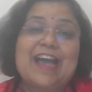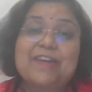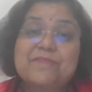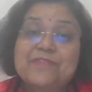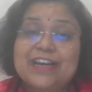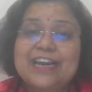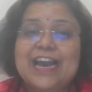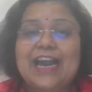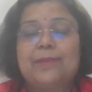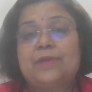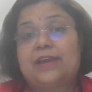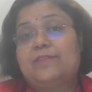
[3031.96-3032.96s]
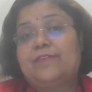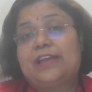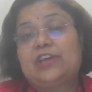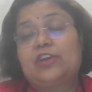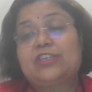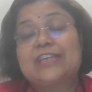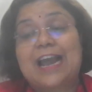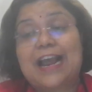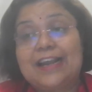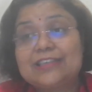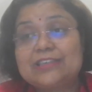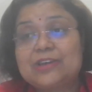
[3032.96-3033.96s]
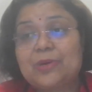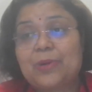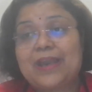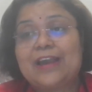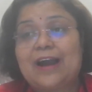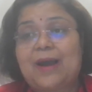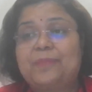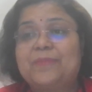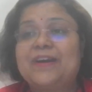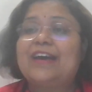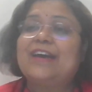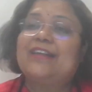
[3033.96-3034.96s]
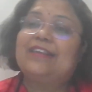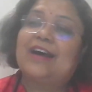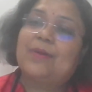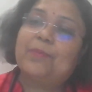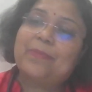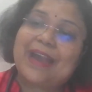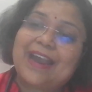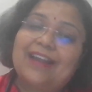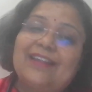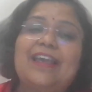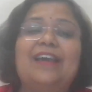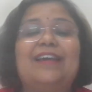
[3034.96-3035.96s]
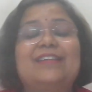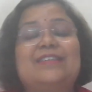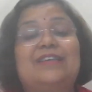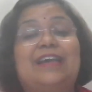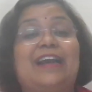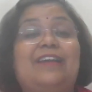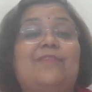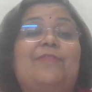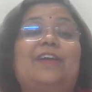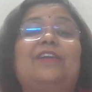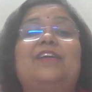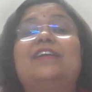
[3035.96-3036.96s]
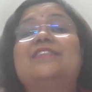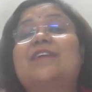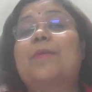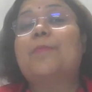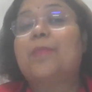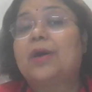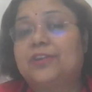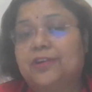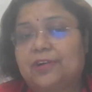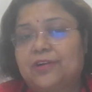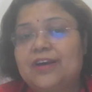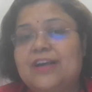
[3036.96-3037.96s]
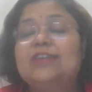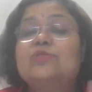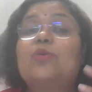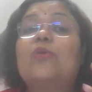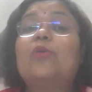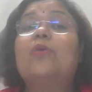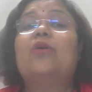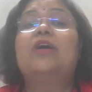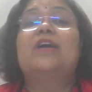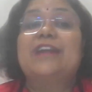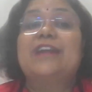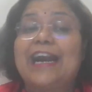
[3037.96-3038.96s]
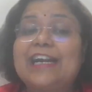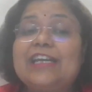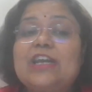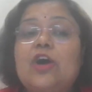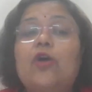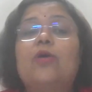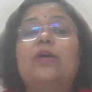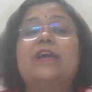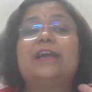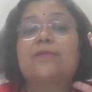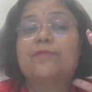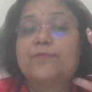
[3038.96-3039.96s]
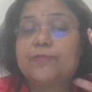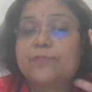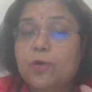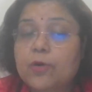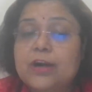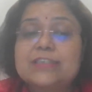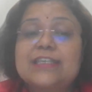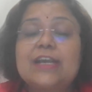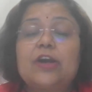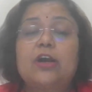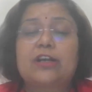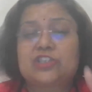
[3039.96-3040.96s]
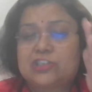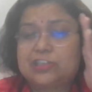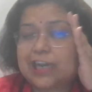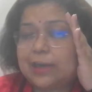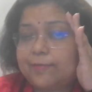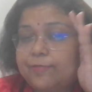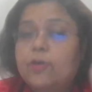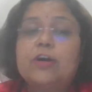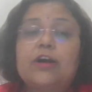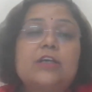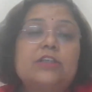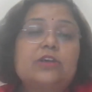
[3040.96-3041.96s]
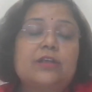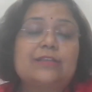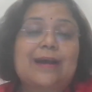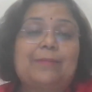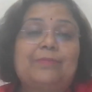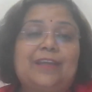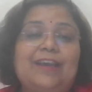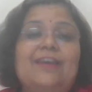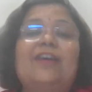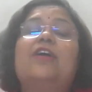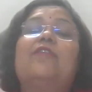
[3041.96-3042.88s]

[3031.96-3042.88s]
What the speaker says: Every time when your child is growing up, the main thing is get affected is a mother. So right now, should focus on something